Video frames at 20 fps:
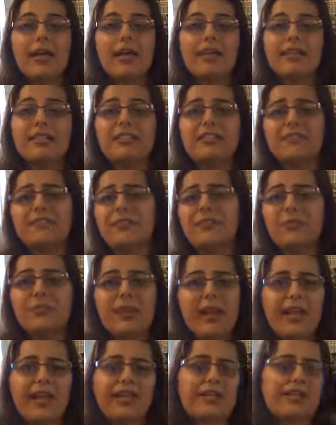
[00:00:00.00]
in a
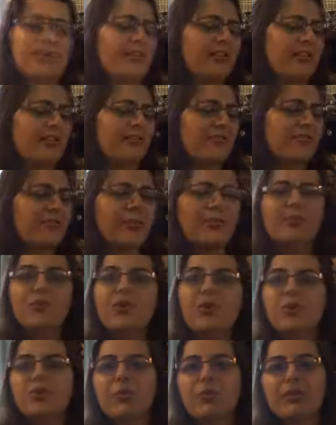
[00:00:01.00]
different way than from
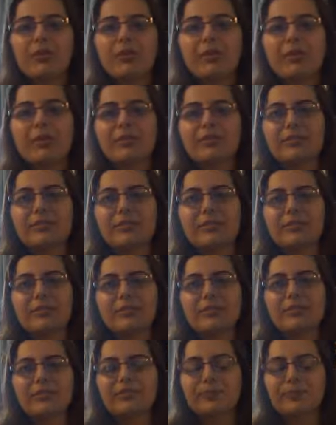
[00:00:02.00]
normal clothes.